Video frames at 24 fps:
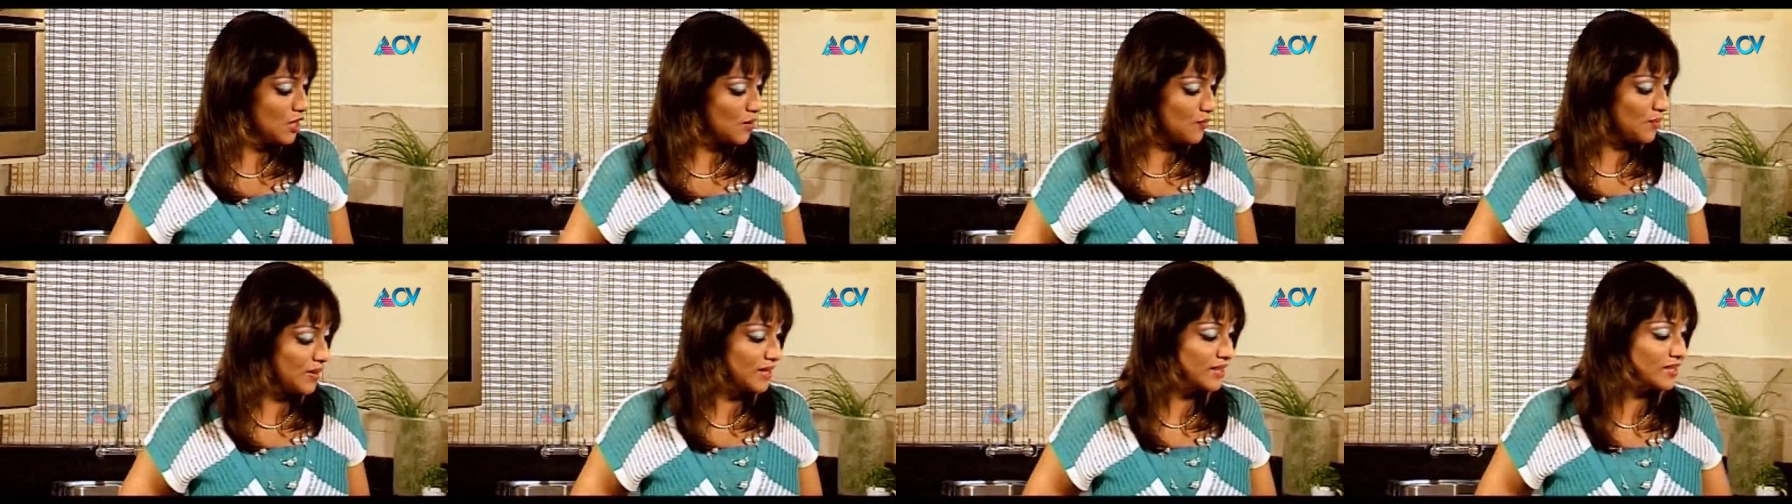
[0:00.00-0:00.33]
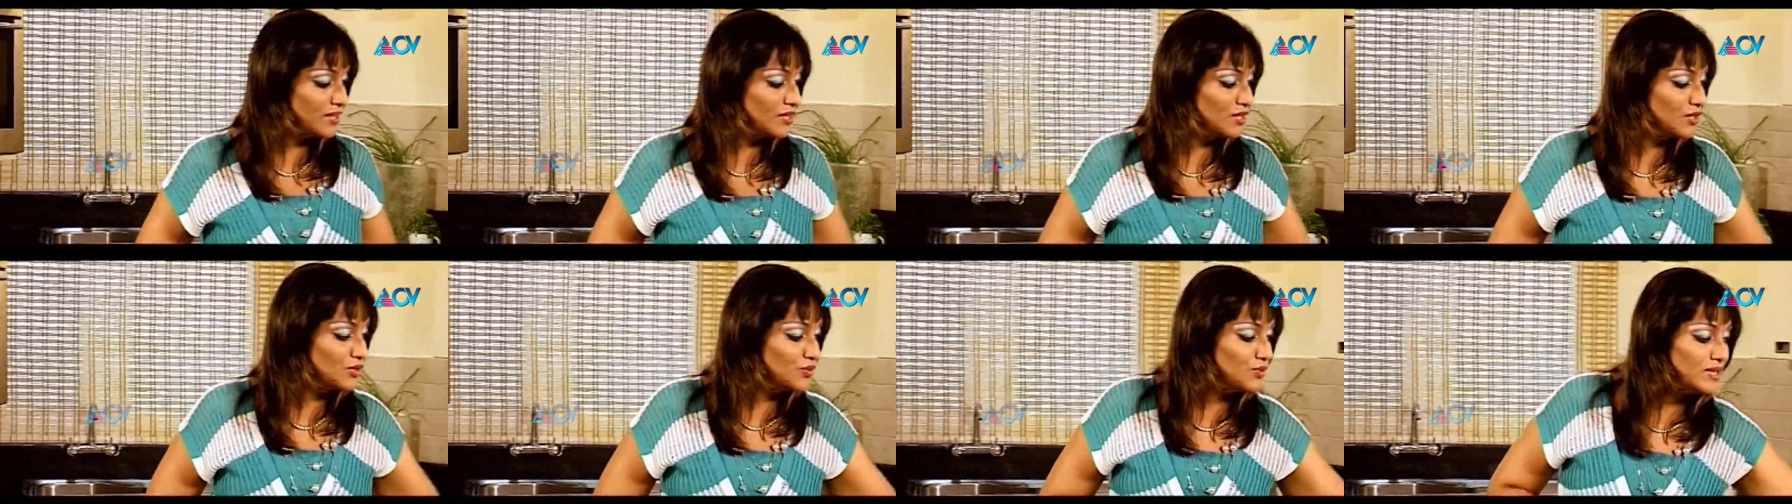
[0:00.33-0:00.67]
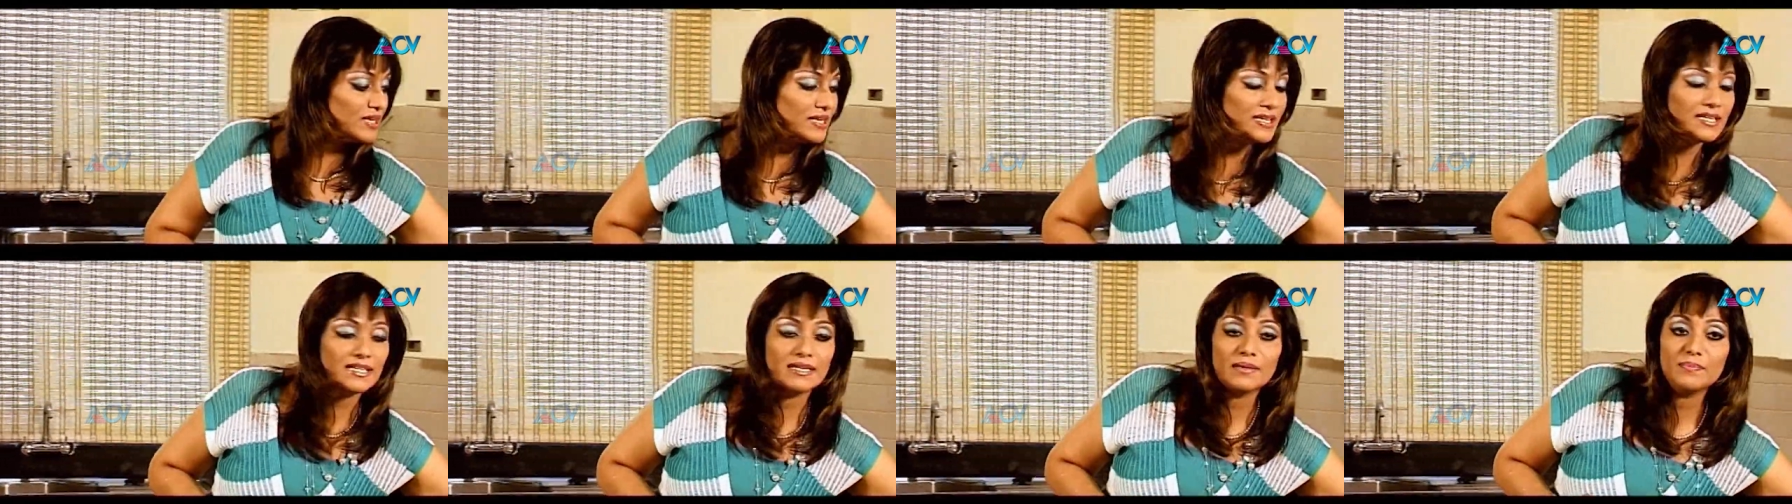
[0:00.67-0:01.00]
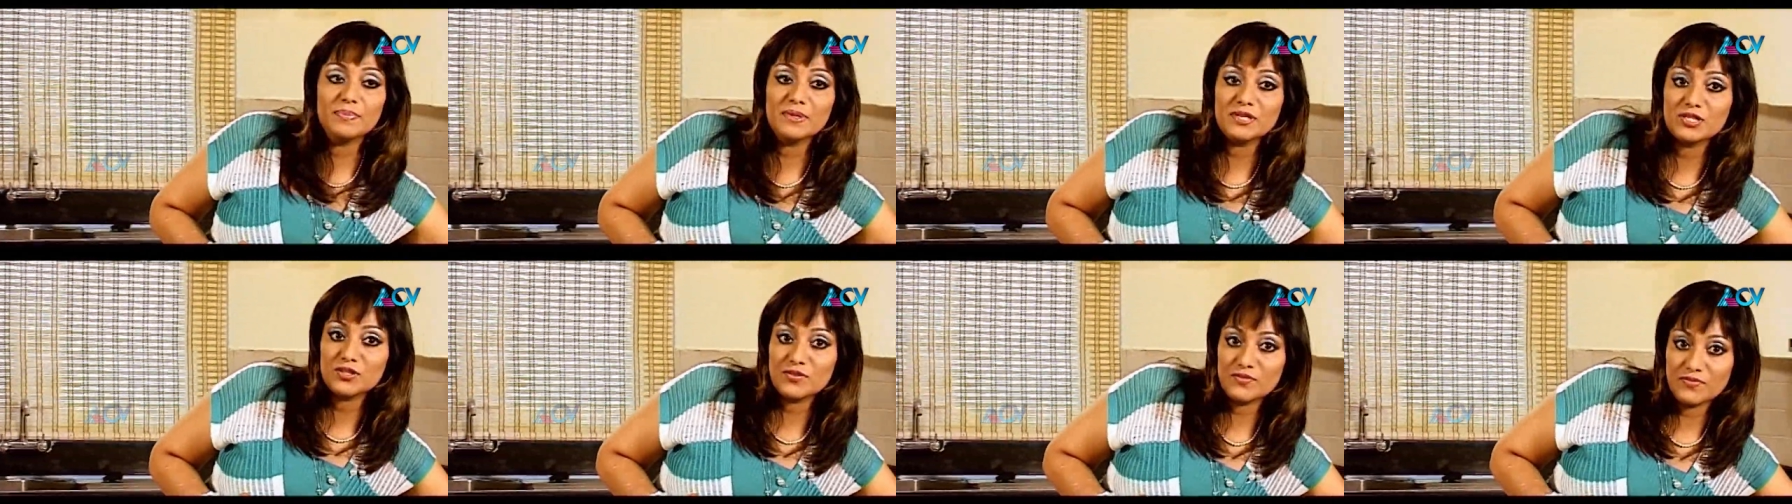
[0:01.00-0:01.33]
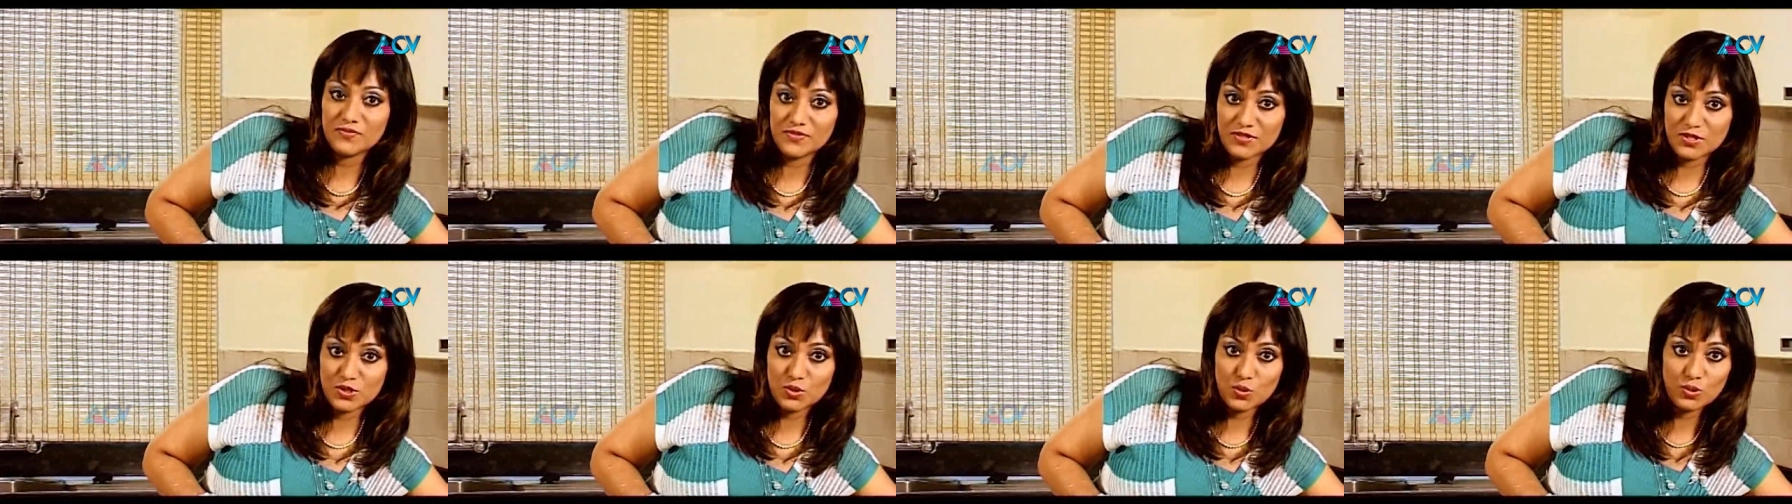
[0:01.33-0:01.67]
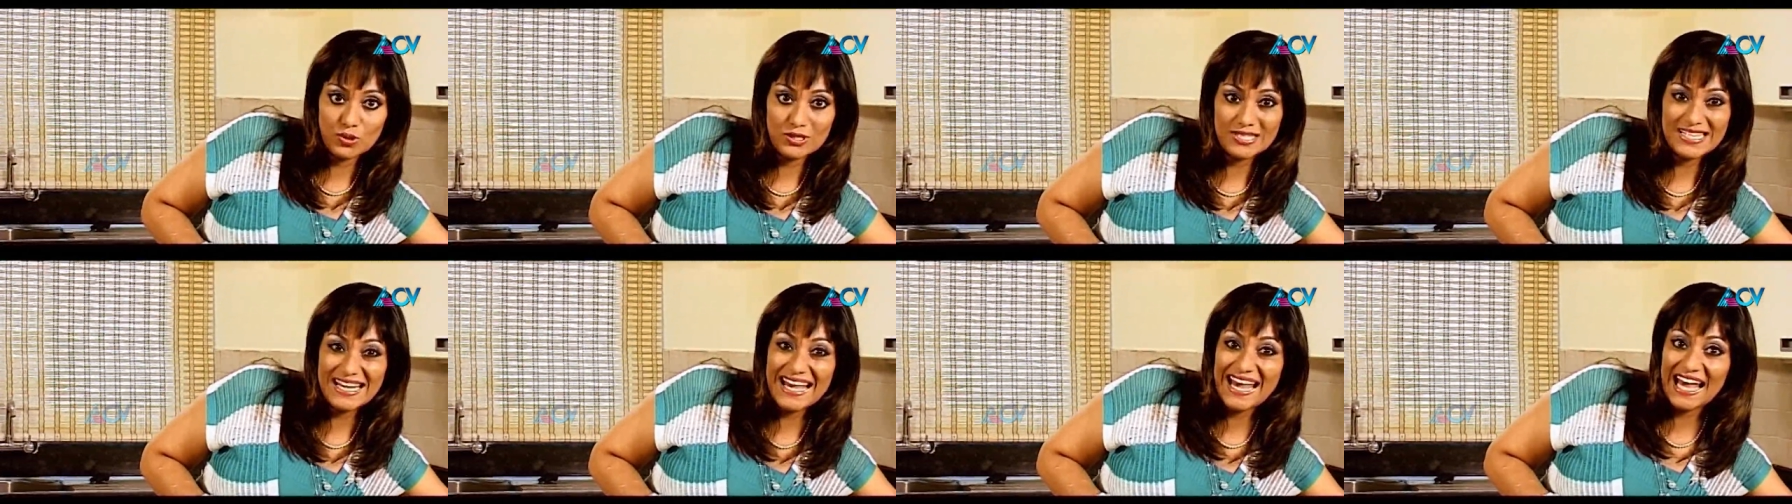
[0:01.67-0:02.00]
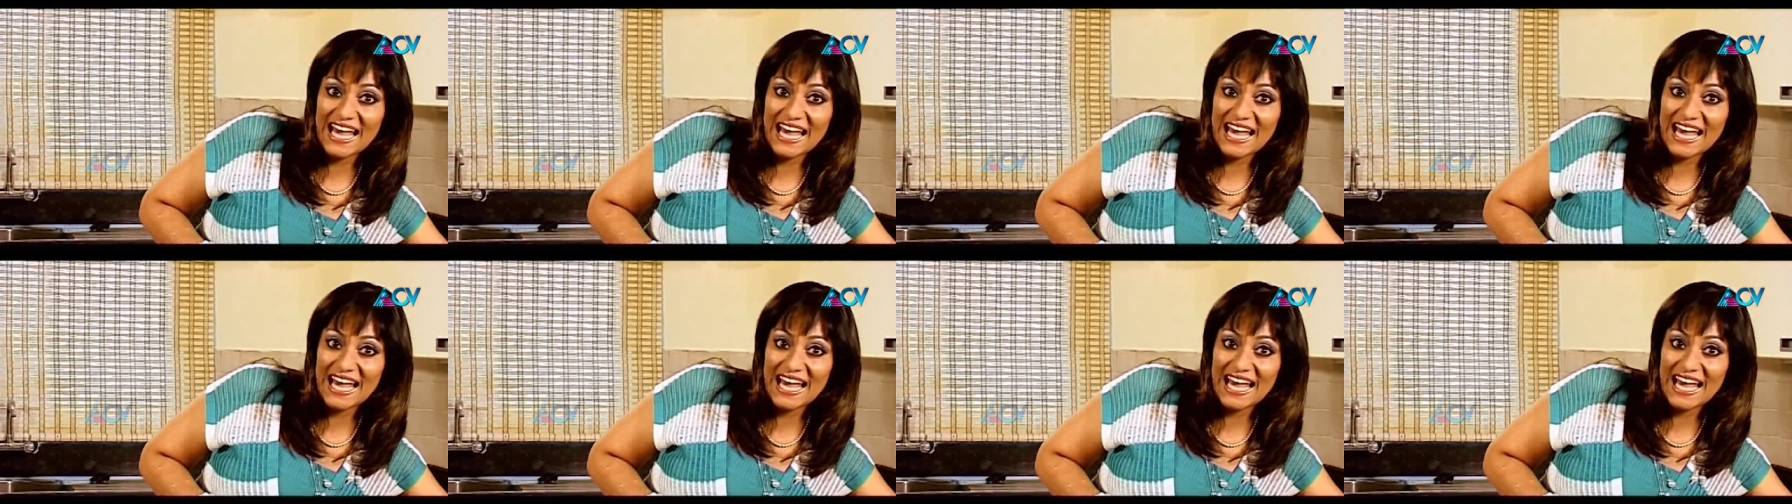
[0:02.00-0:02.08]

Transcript: whether you need a bit of salt